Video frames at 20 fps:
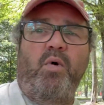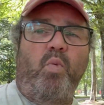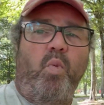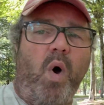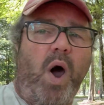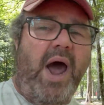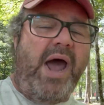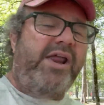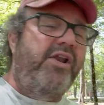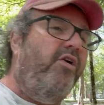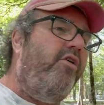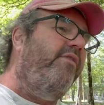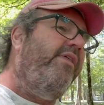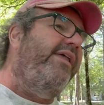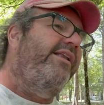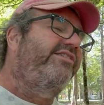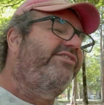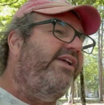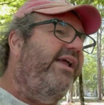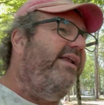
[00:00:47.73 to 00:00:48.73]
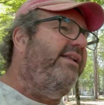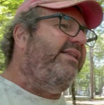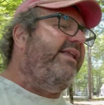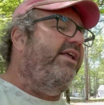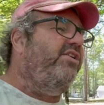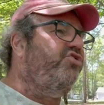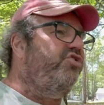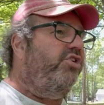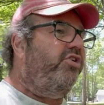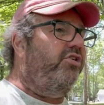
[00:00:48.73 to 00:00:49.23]
wider than say
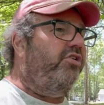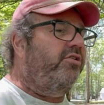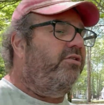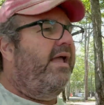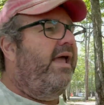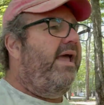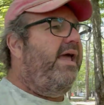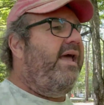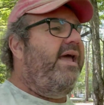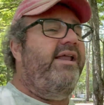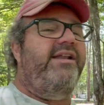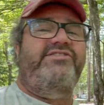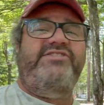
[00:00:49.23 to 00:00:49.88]
digital and